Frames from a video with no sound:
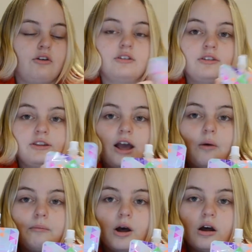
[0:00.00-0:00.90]
and
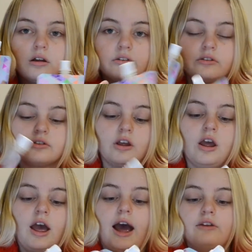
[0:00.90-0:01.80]
scalp masks.
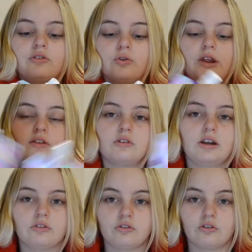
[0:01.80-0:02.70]
I saw these on
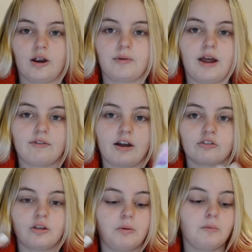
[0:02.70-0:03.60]
Instagram and I've
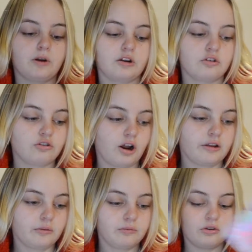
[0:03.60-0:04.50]
actually been wanting to
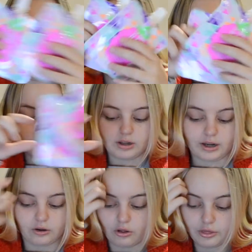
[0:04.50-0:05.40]
try them, so that's good that
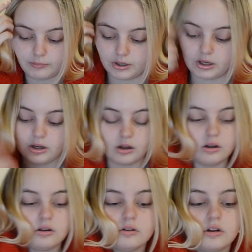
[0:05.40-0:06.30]
I got them in
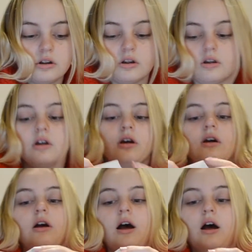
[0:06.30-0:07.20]
here.
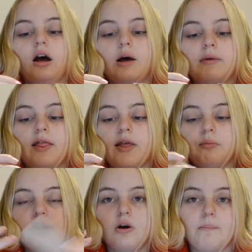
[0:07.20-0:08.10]
And then
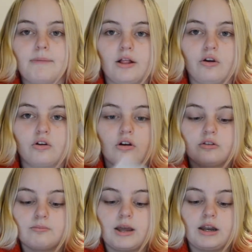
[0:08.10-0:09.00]
we got Mellow
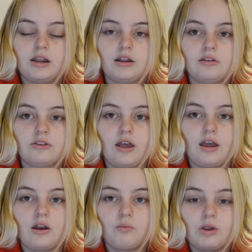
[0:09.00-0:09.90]
Cosmetics
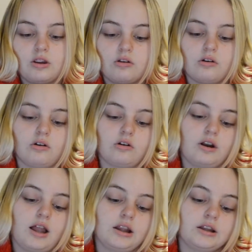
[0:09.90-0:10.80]
and we
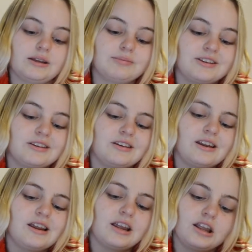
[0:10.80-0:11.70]
got a
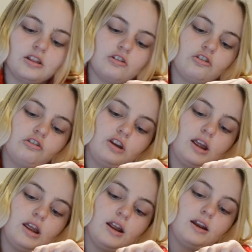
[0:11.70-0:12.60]
lipstick in the
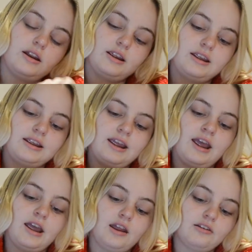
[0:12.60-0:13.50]
shade
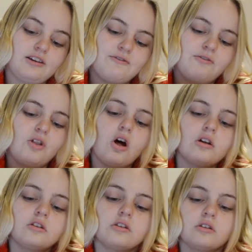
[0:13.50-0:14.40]
Candy
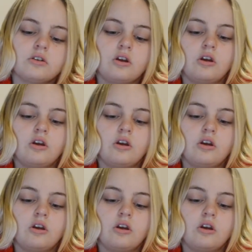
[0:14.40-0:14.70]
Floss.